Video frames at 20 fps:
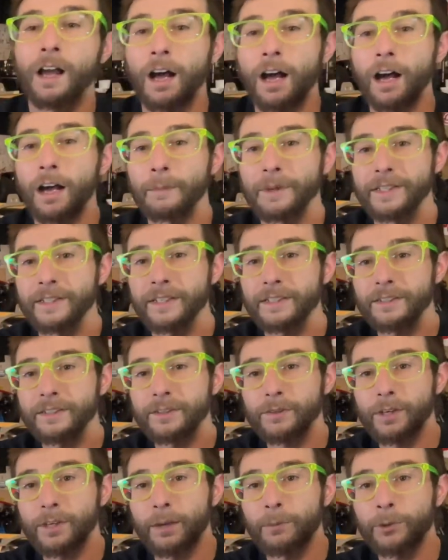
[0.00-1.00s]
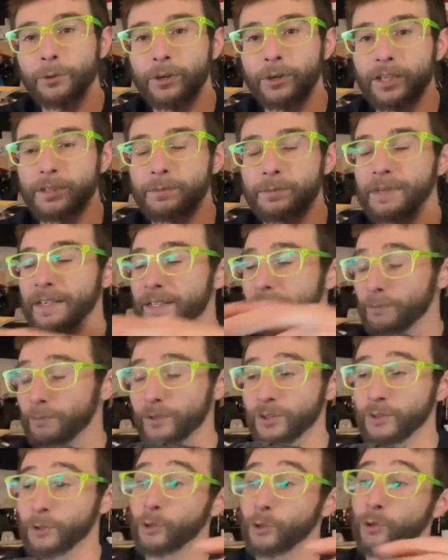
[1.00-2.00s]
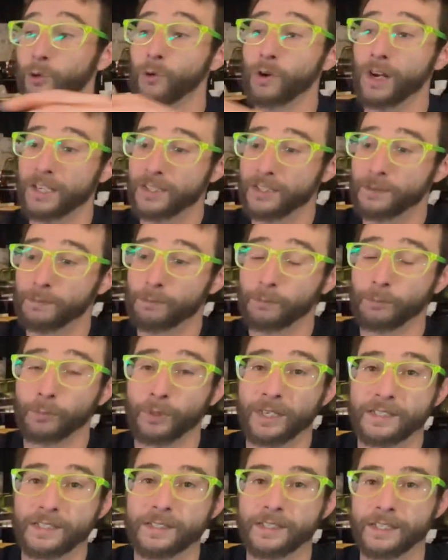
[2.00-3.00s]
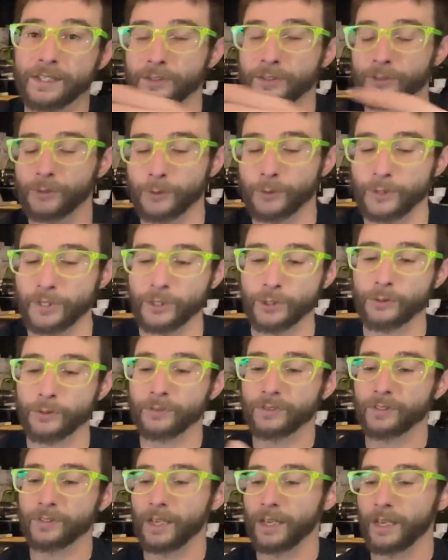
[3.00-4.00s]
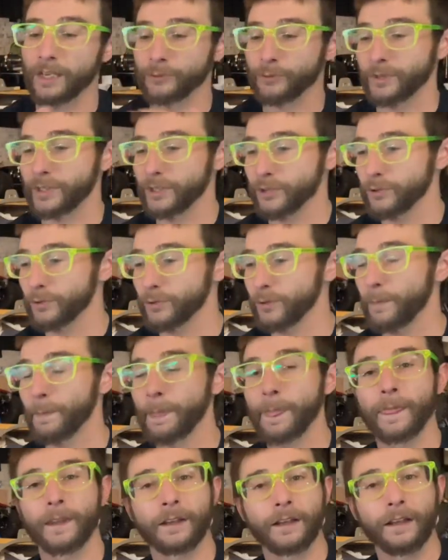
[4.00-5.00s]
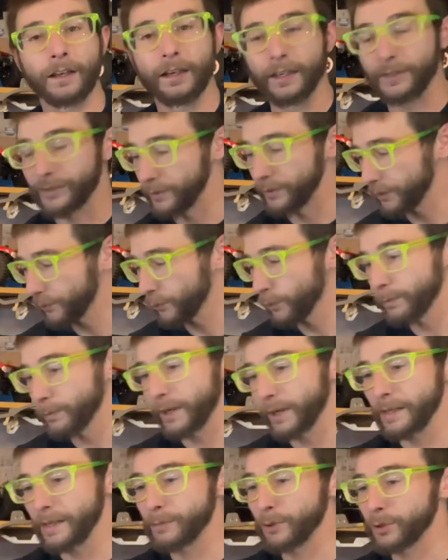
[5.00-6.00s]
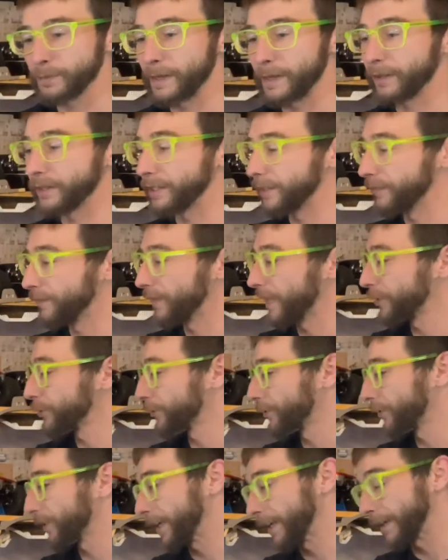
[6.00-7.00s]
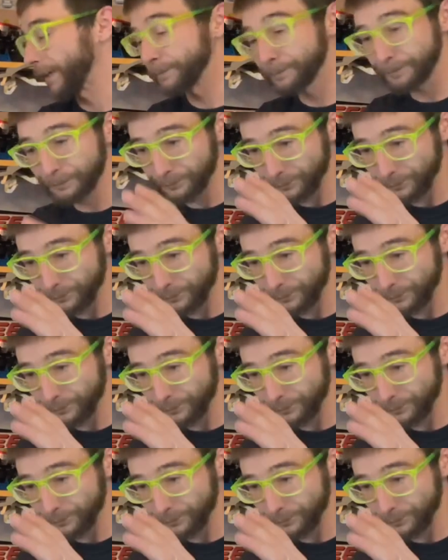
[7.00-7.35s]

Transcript: It does still come with cross braces here, so you can use a traditional TRX-4 body post mount if that's your thing.